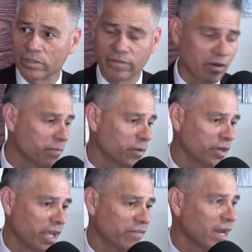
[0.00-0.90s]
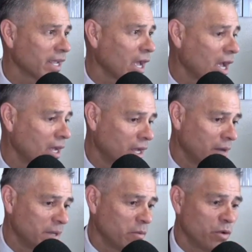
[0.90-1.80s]
Very important, Kevin. I
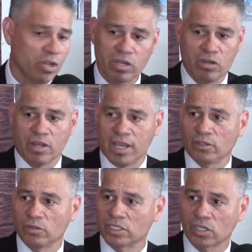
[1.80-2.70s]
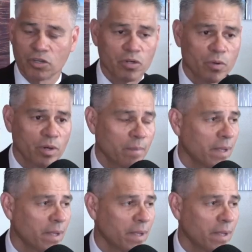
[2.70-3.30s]
mean, you can't do this on your own. I mean,